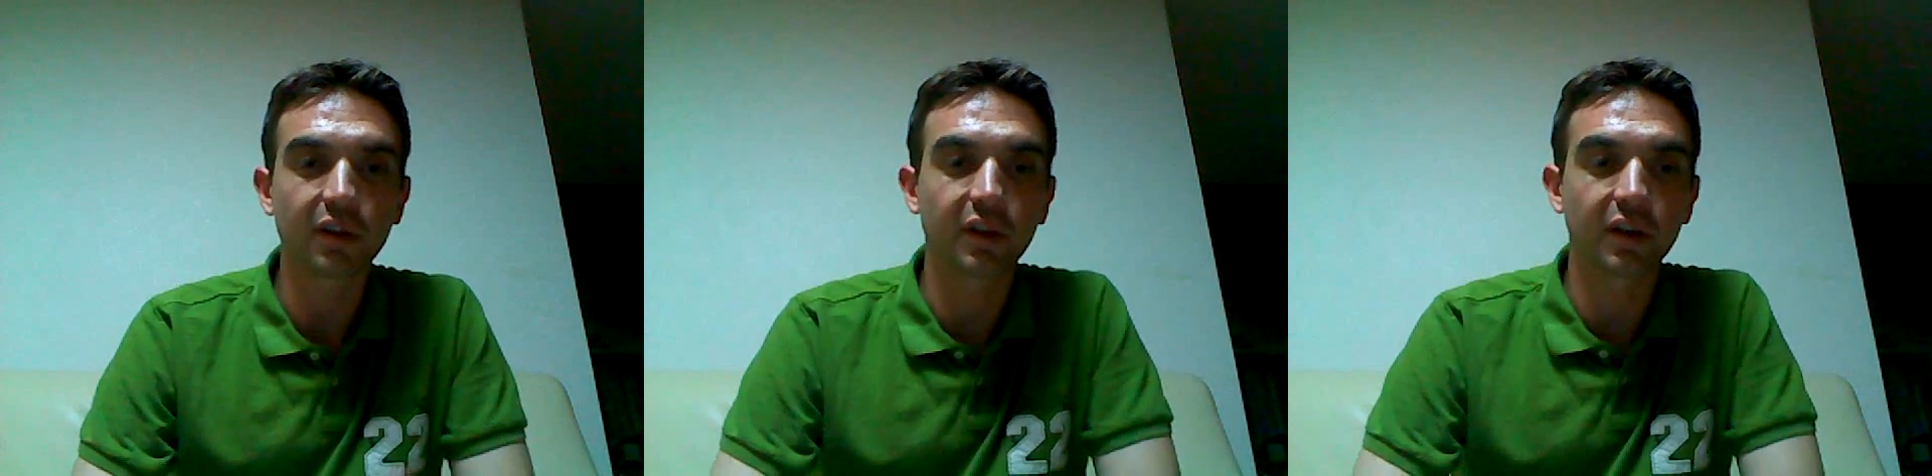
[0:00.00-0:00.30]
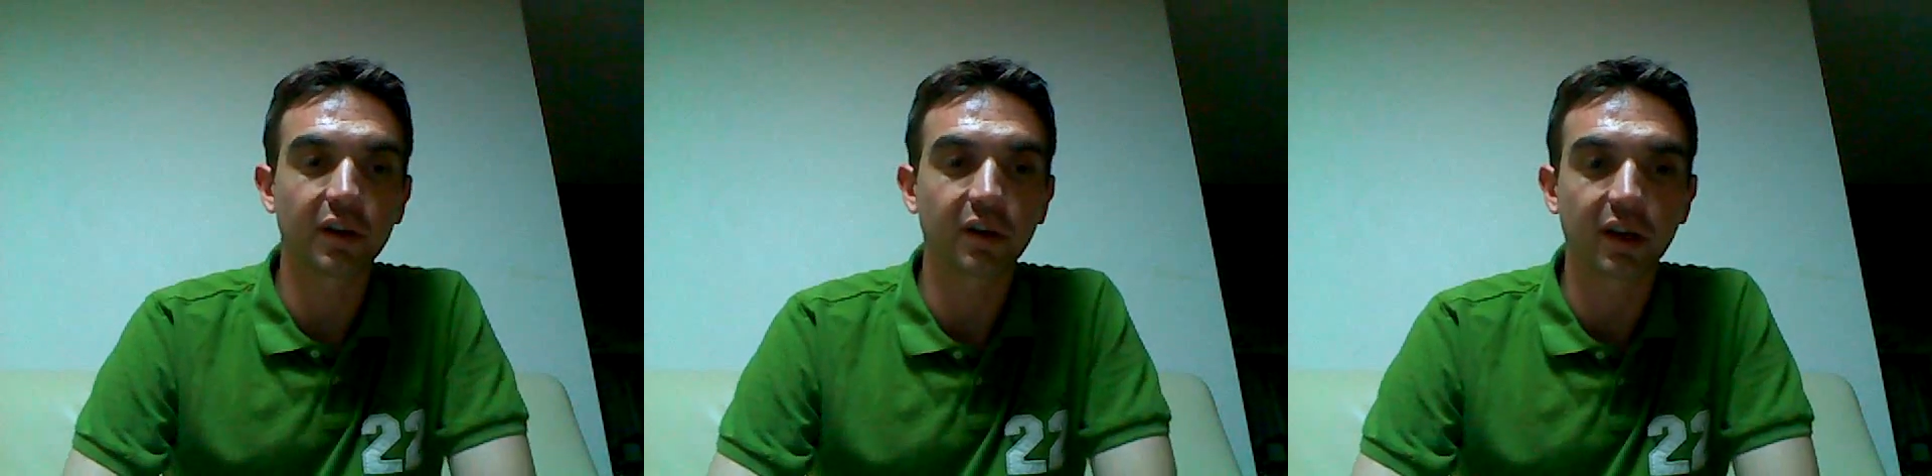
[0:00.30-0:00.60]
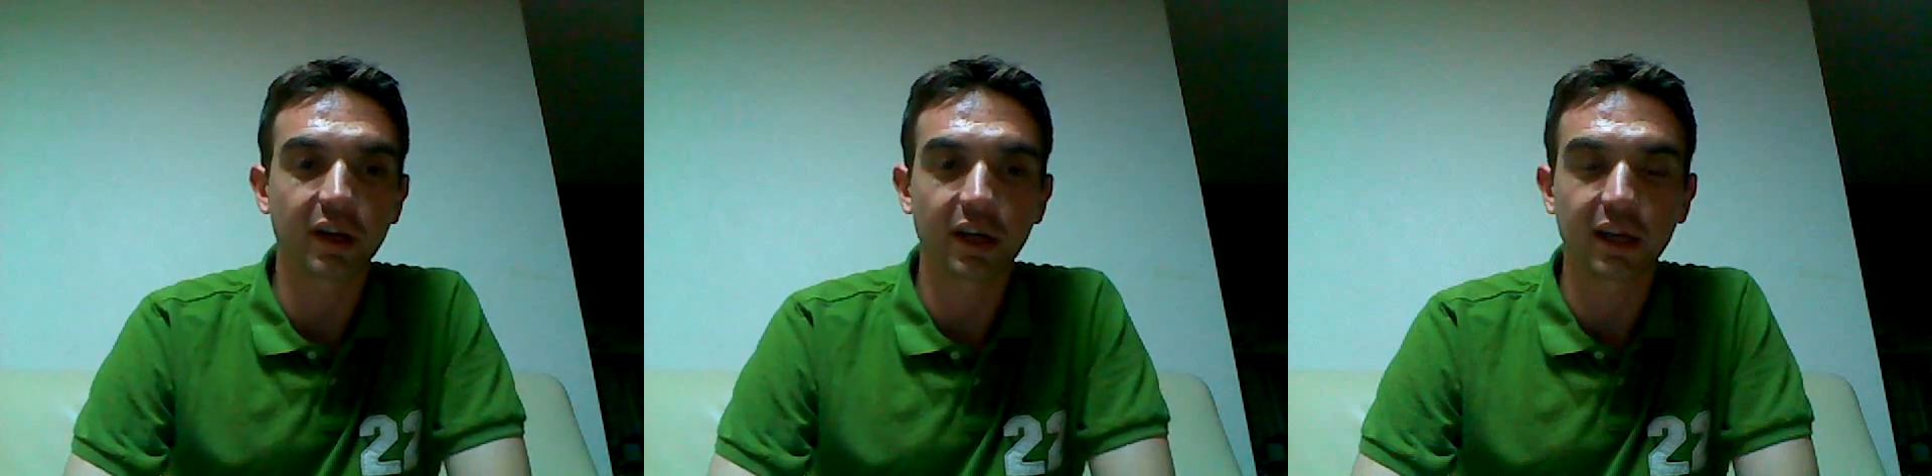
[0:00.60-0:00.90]
they're
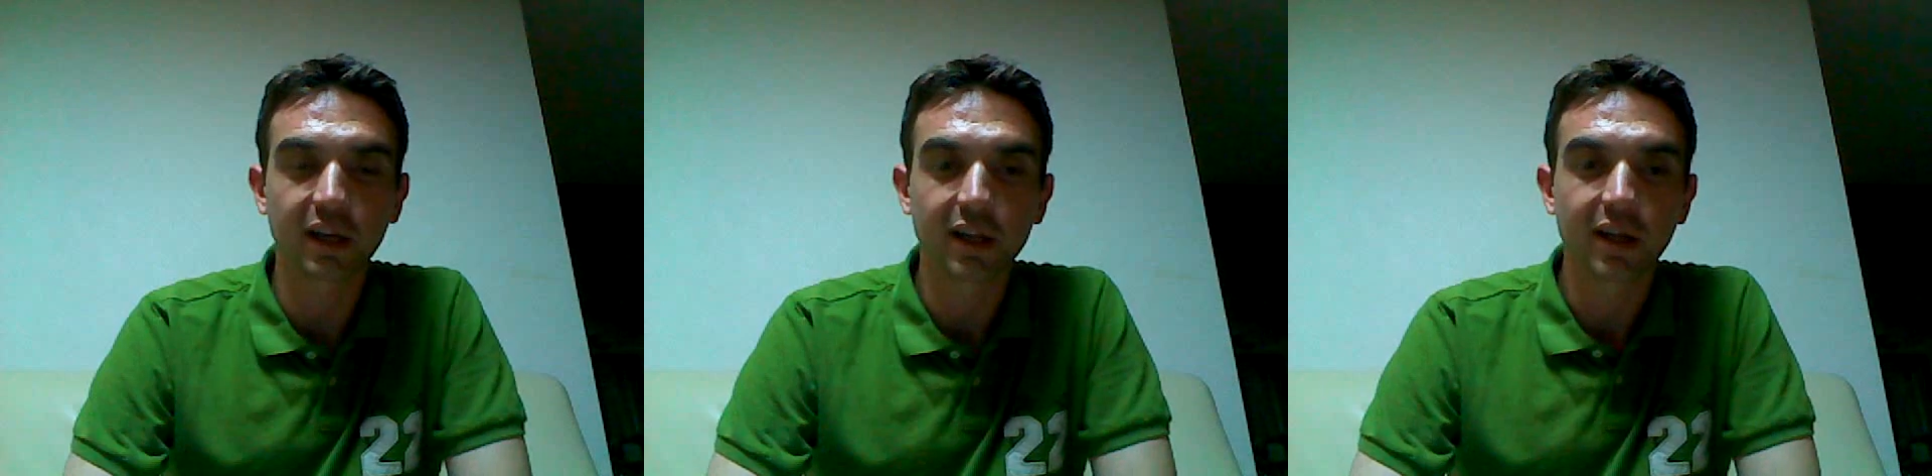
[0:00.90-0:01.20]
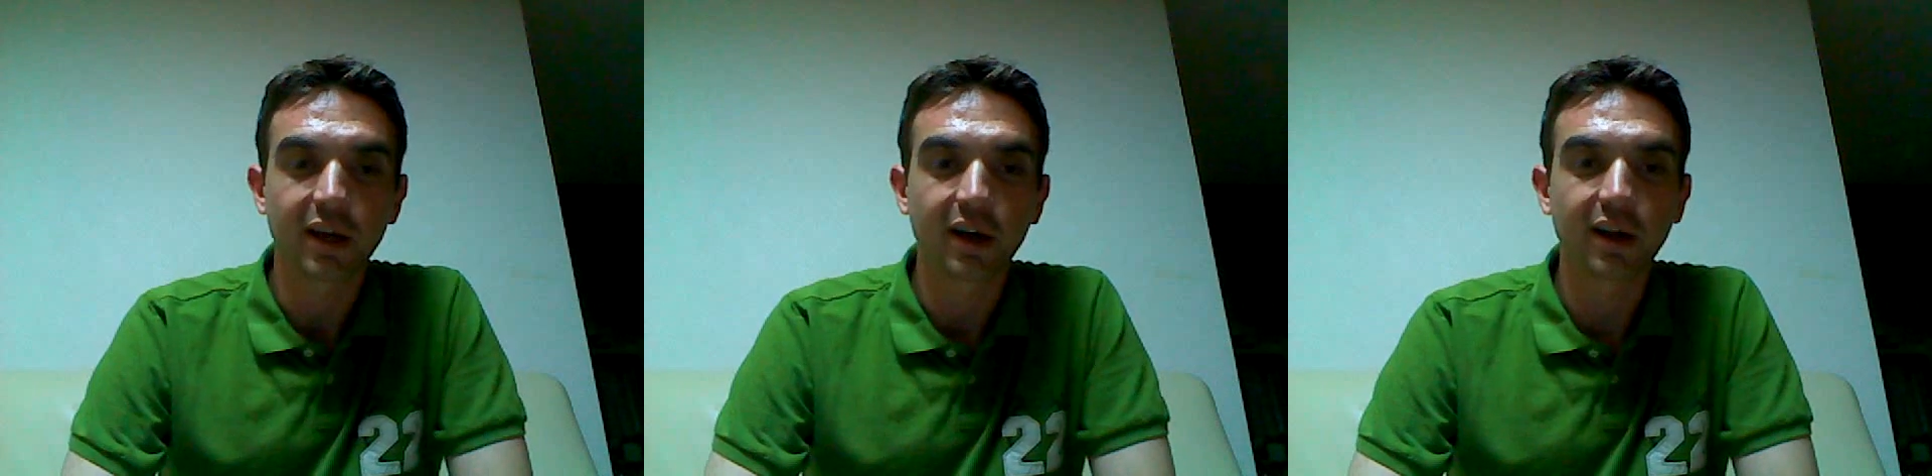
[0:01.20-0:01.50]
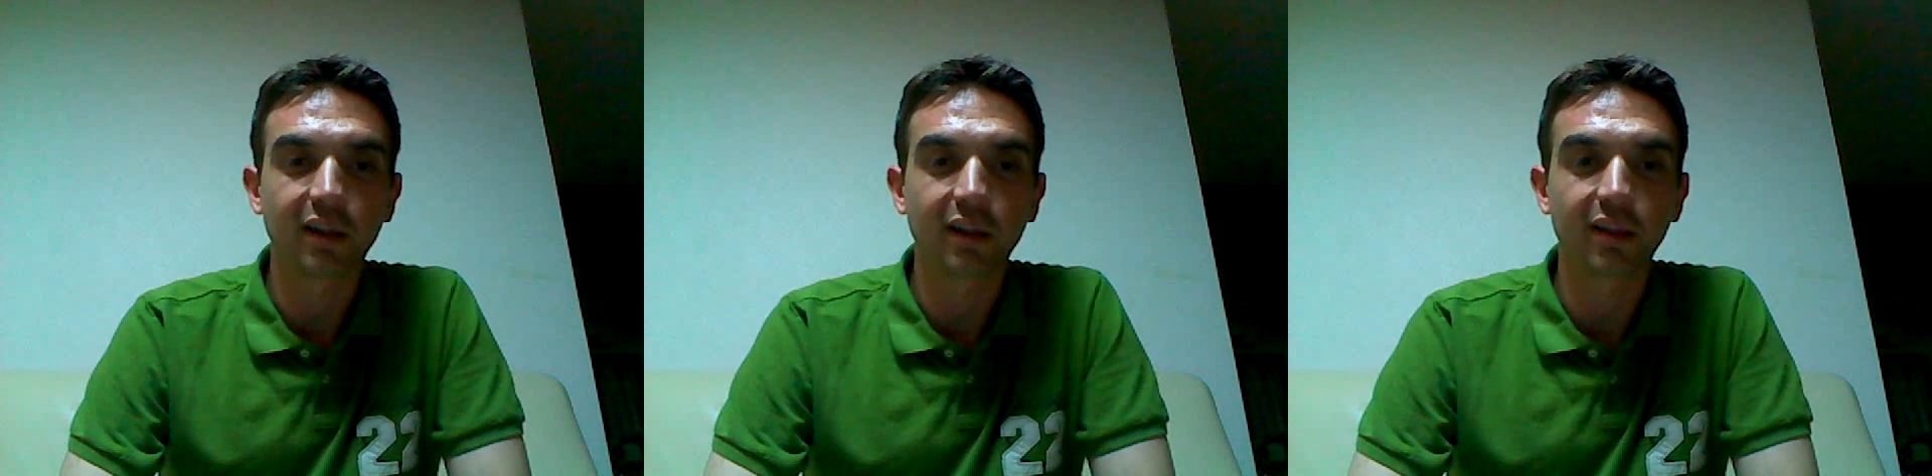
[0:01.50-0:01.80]
a
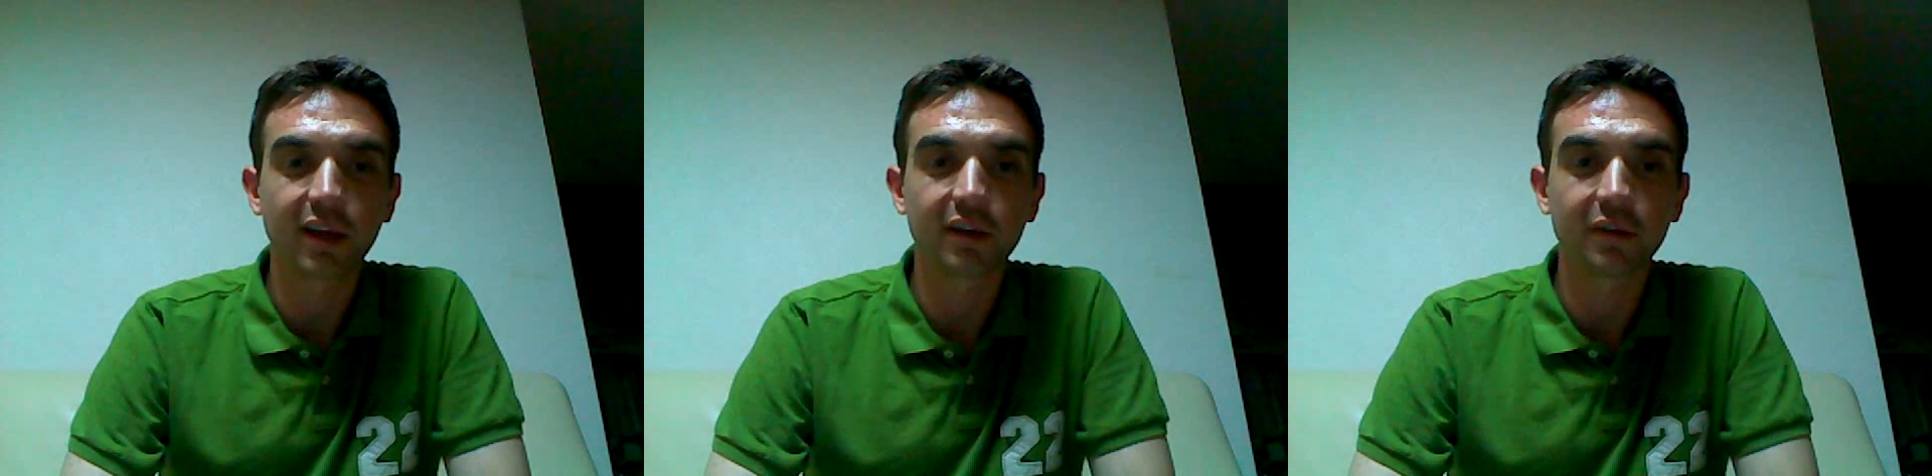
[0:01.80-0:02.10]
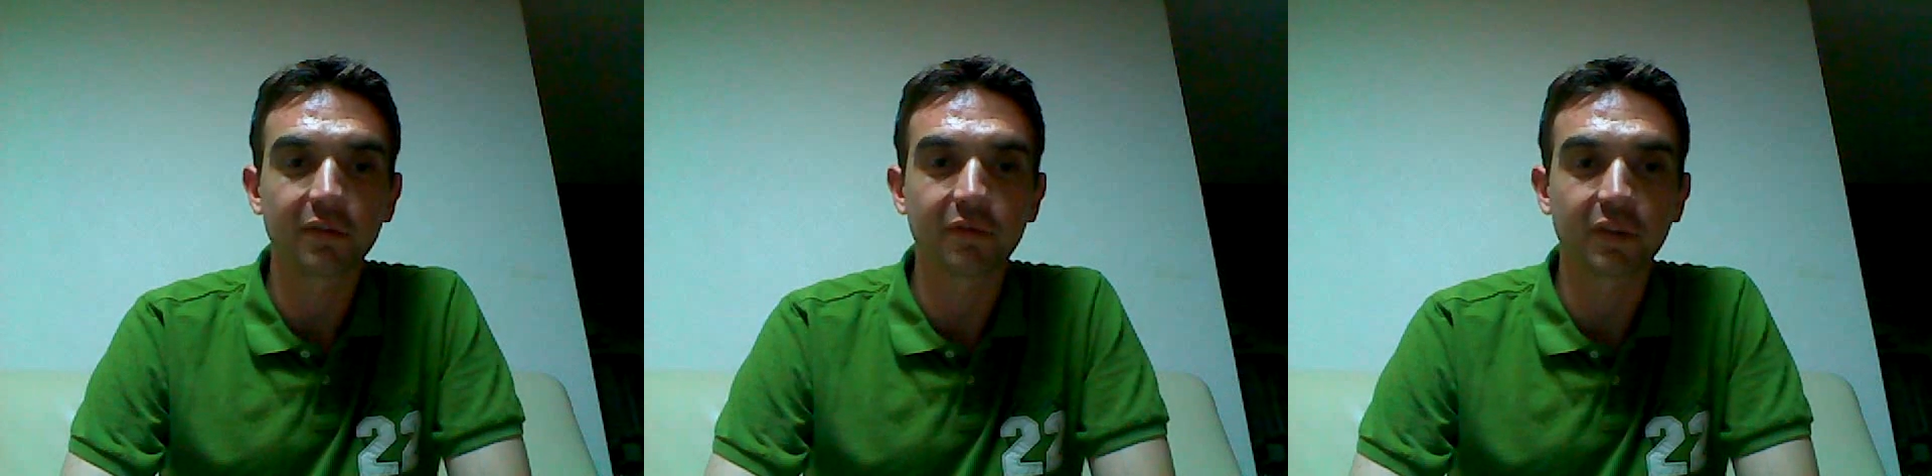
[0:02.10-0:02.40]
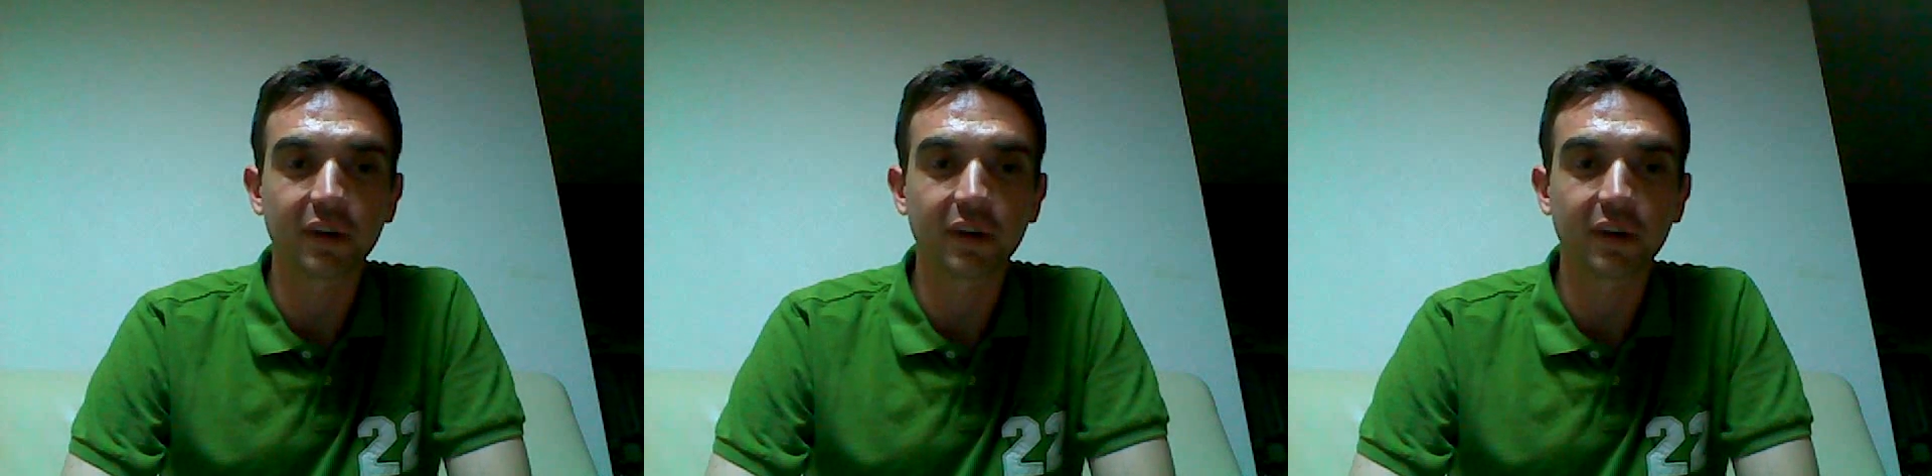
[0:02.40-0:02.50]
lot of